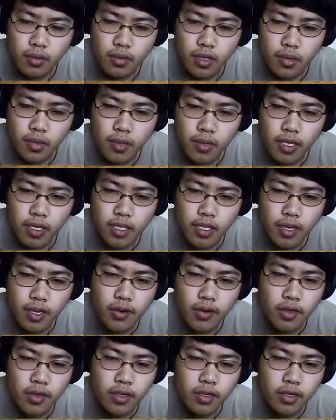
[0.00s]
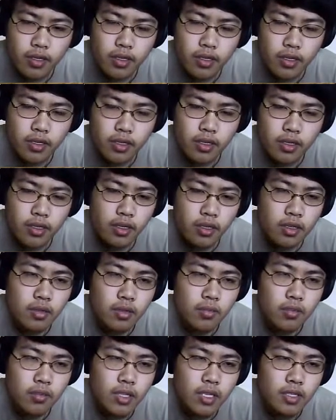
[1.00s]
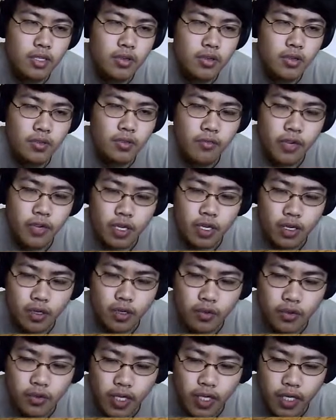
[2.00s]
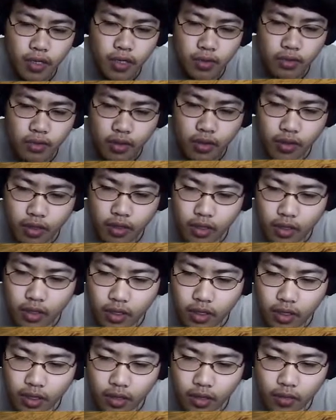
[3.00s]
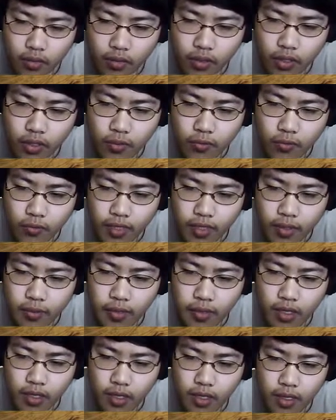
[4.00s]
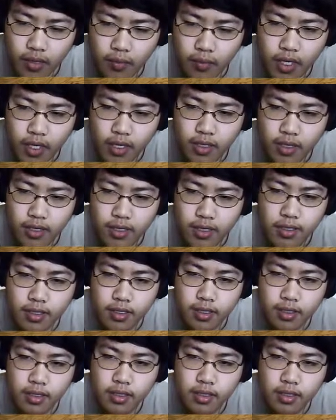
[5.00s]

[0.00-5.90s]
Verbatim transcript: Come on, eat the carrot. Because you're freaking hungry right now. Ooh, this one feeds me a lot. Beets.